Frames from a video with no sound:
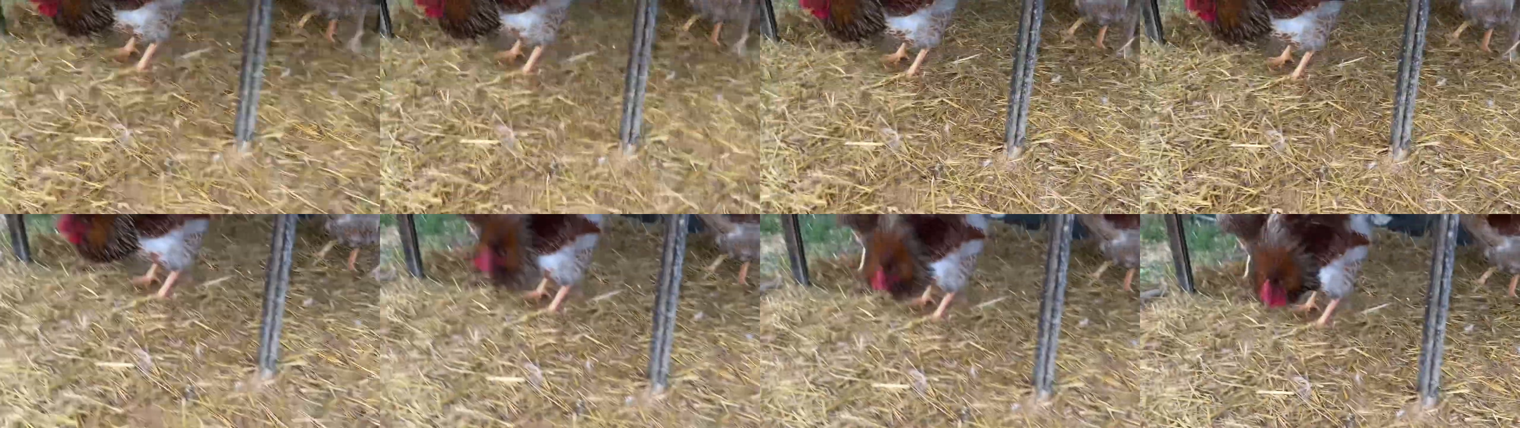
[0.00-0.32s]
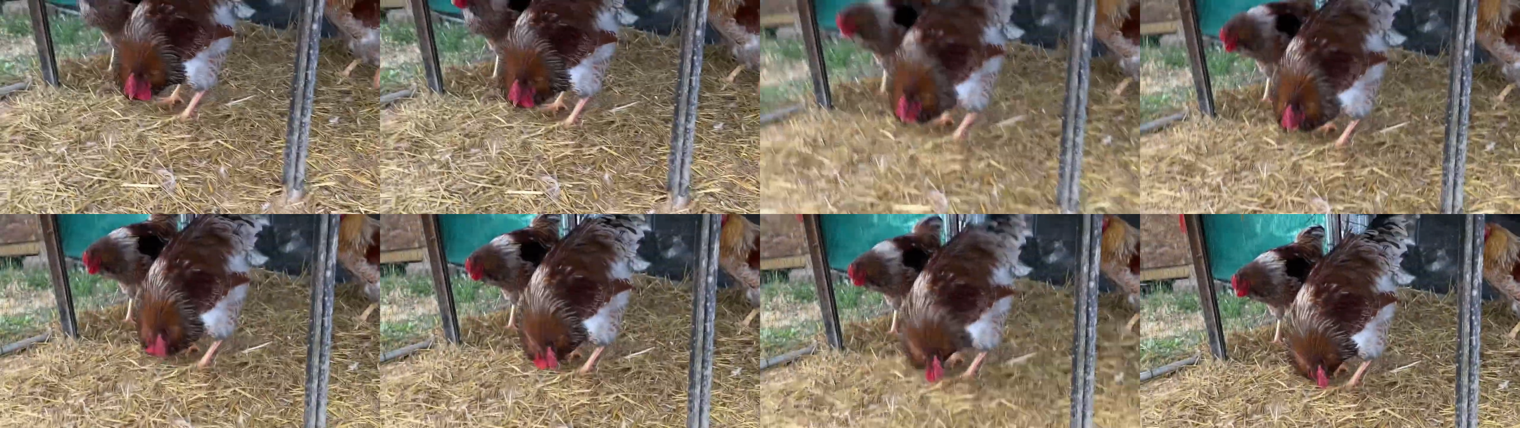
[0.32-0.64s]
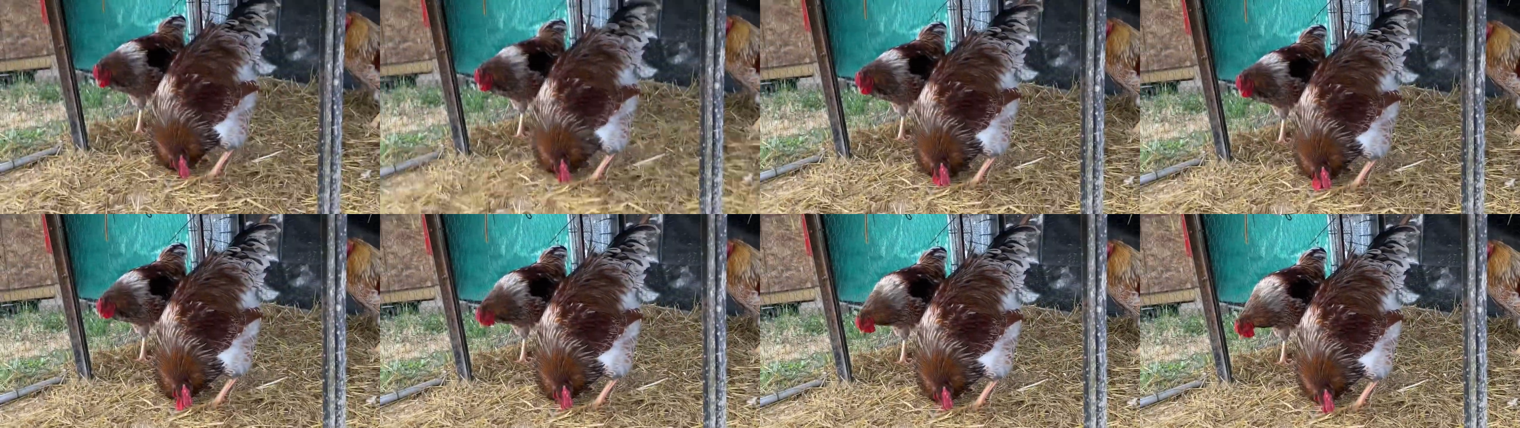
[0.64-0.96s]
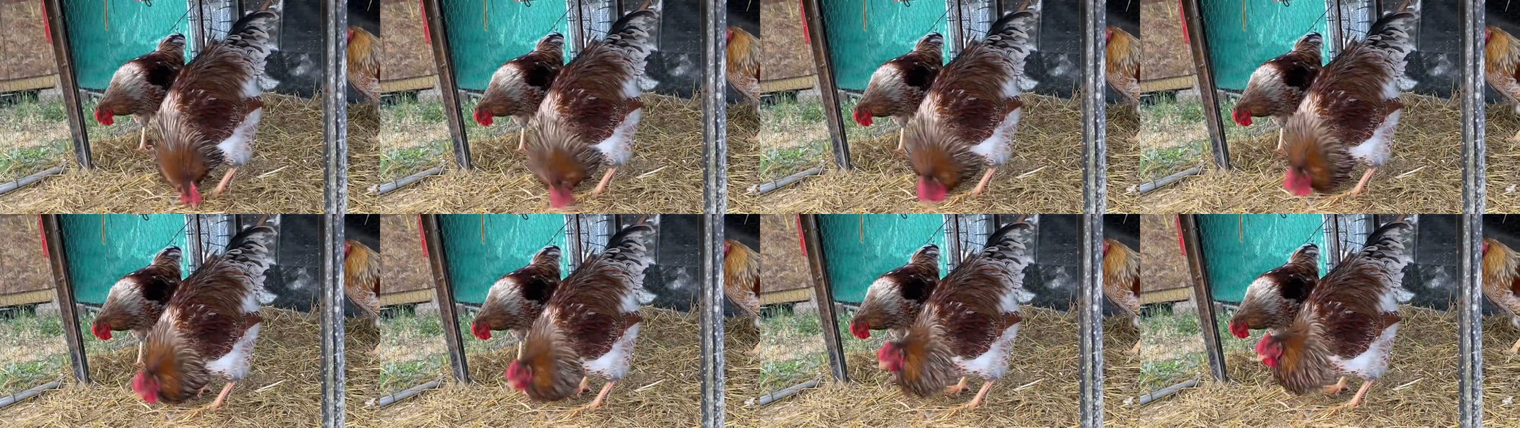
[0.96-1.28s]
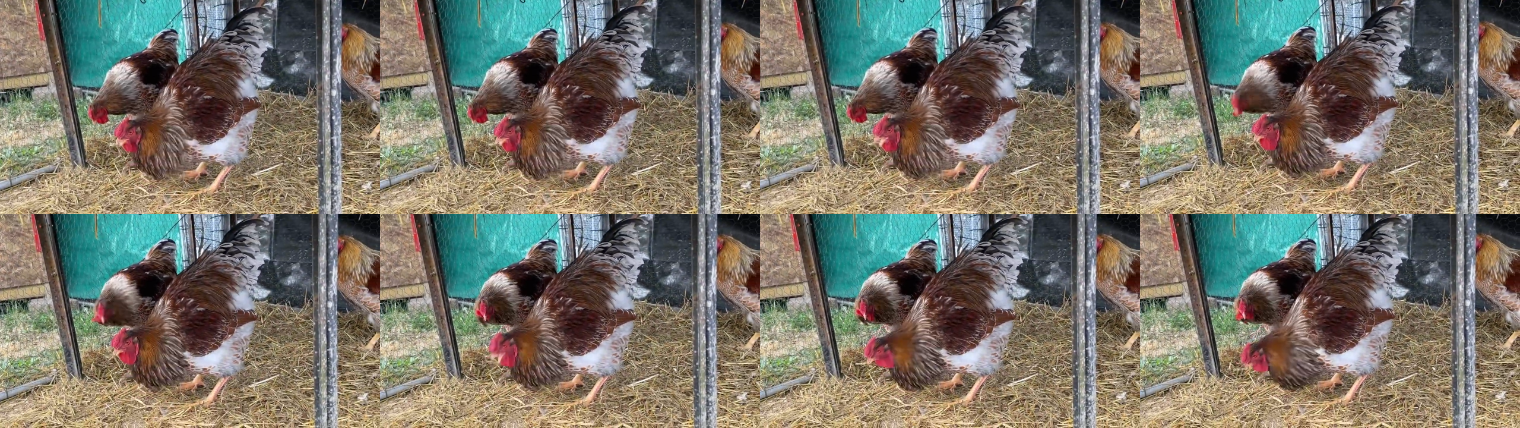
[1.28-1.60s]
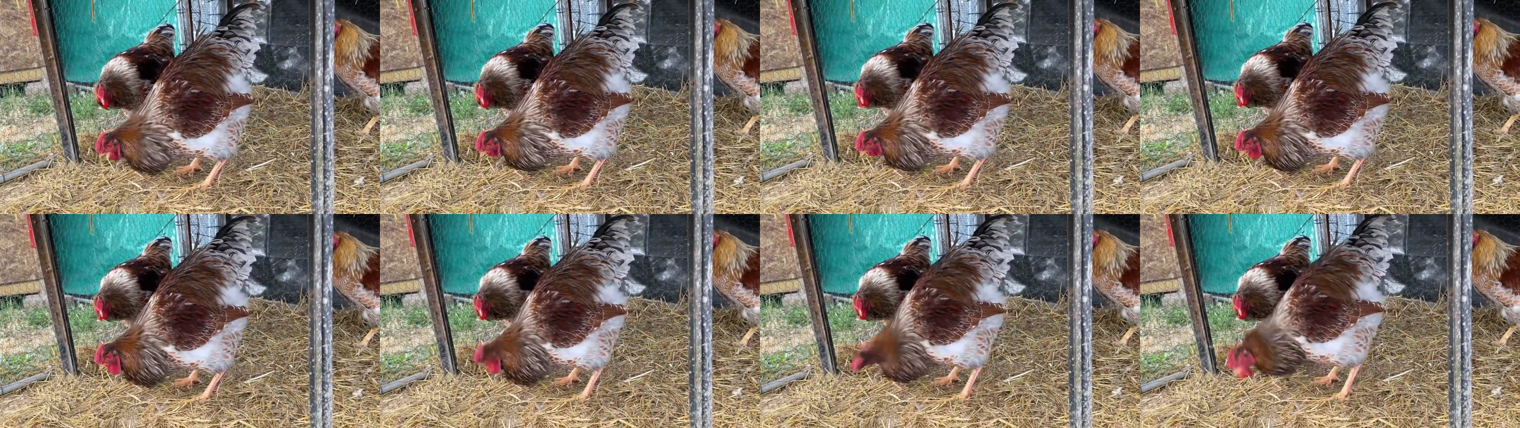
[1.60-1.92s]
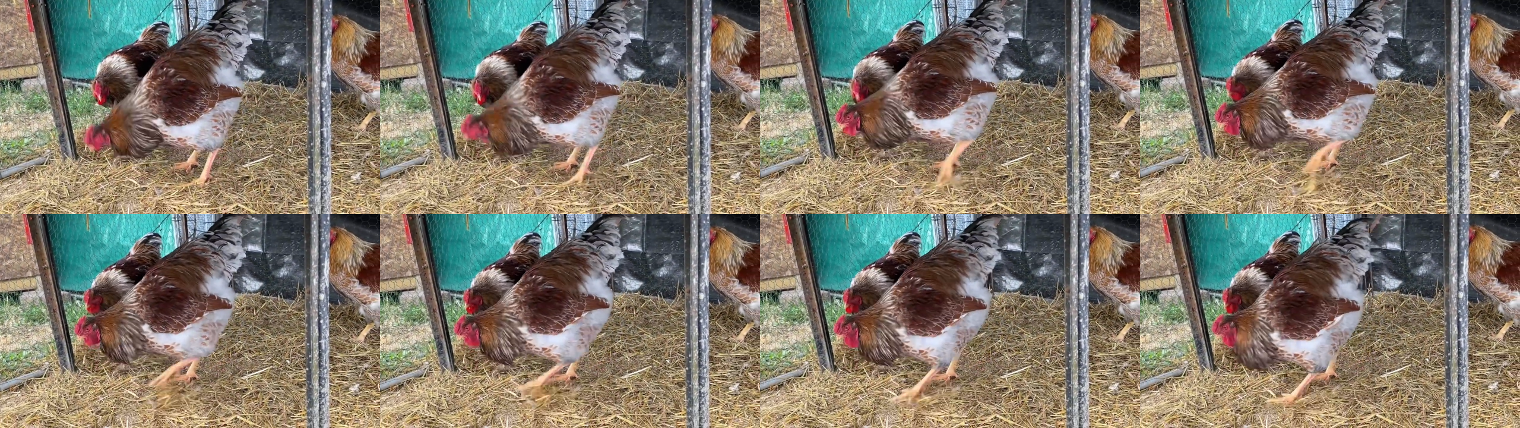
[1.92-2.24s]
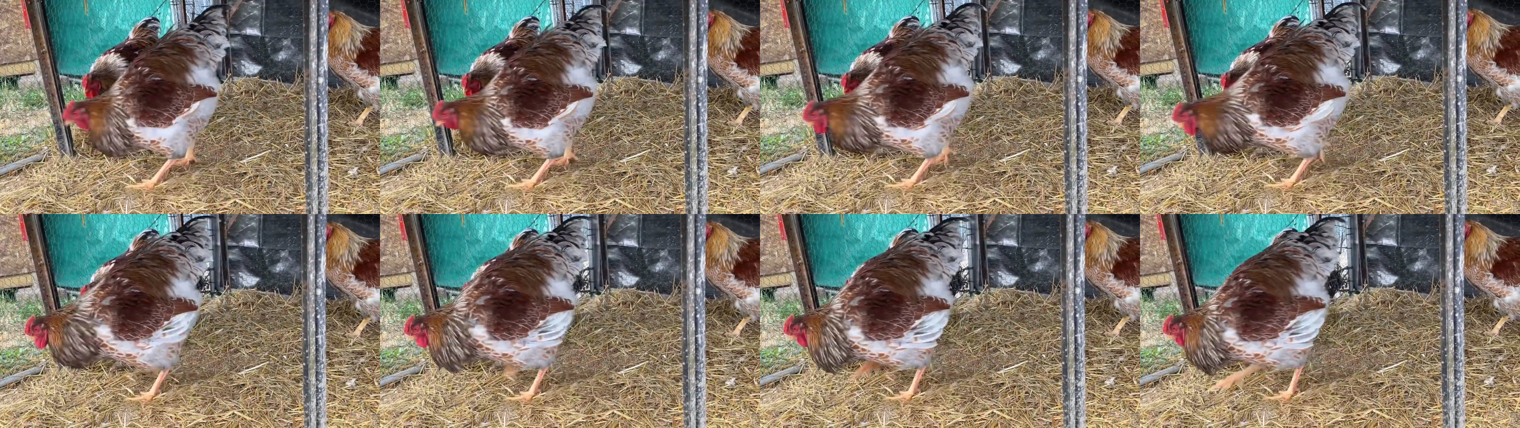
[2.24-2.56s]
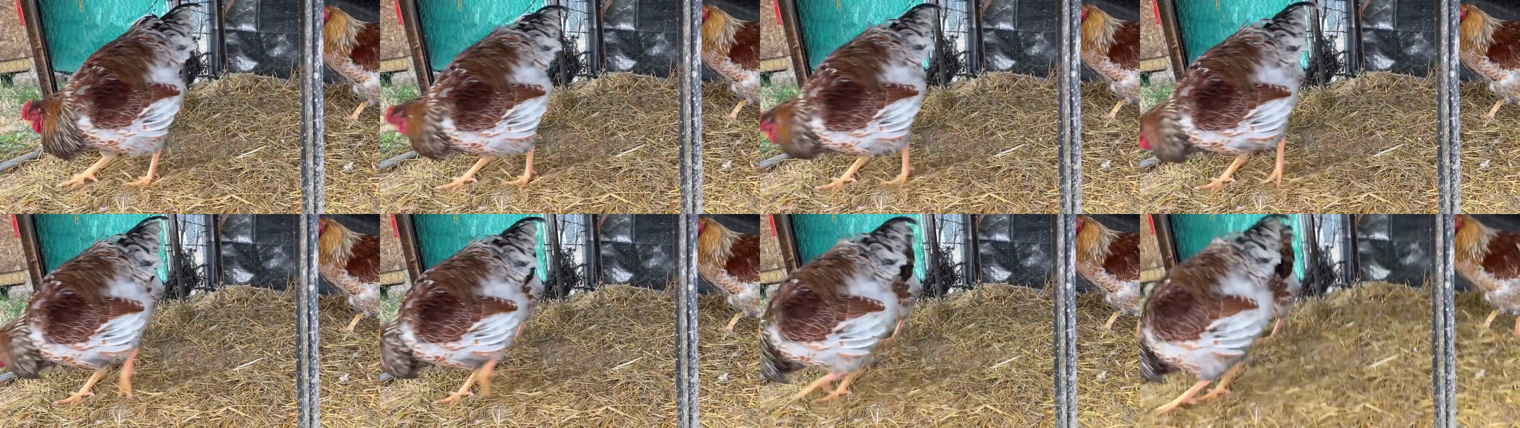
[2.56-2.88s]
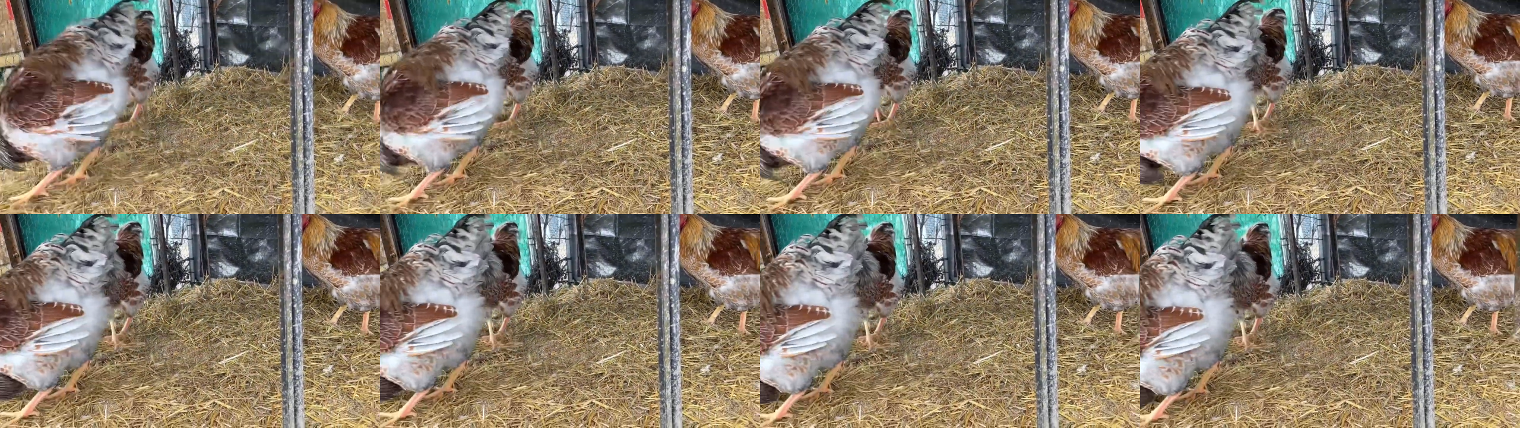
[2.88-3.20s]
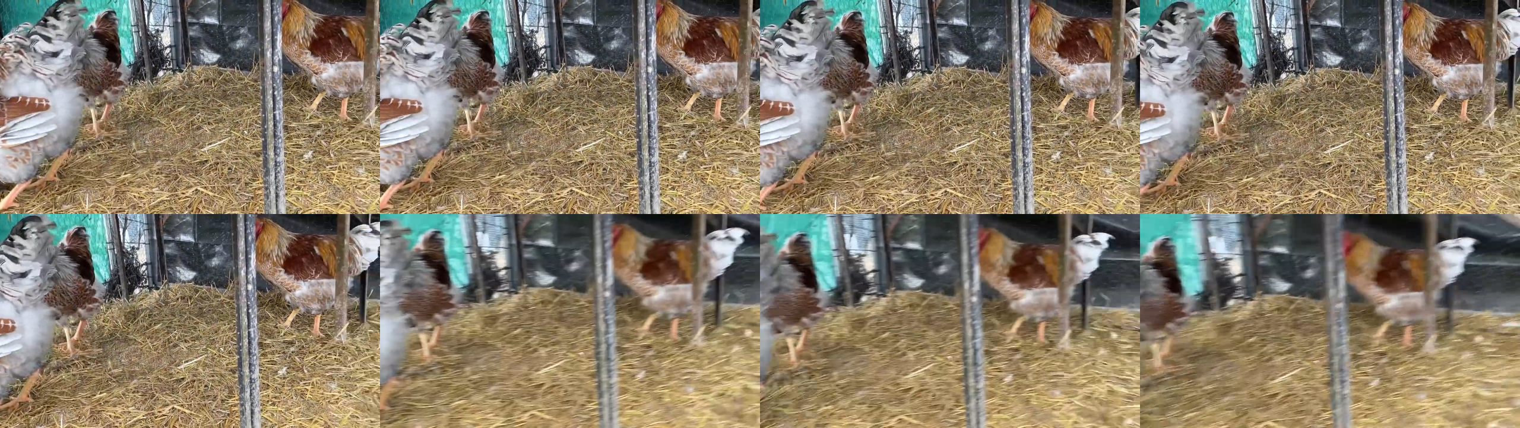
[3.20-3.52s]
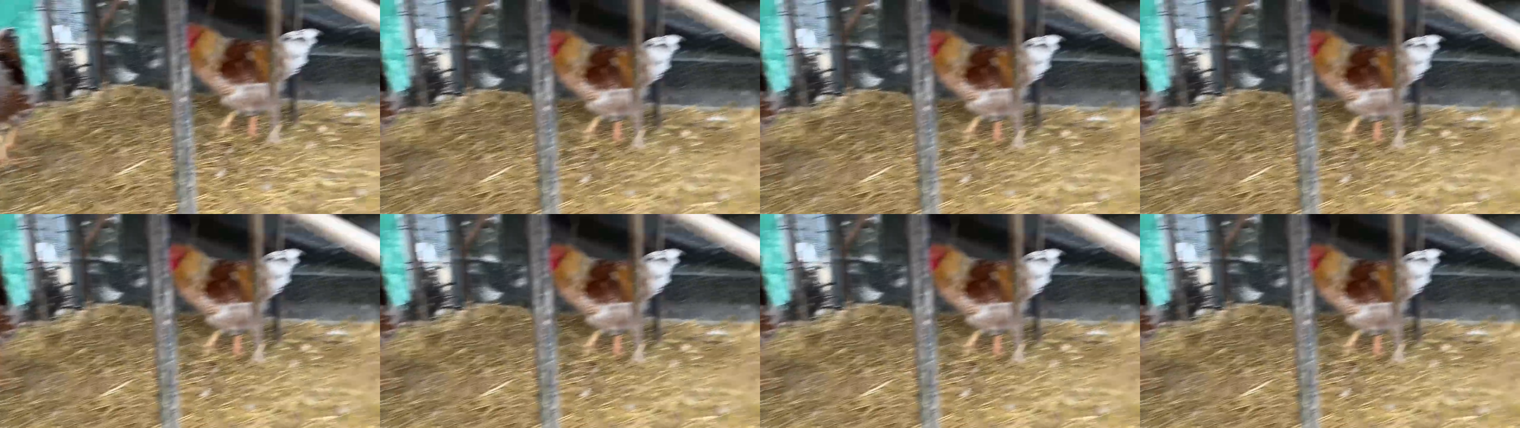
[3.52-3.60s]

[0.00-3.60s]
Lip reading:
(no speaker visible)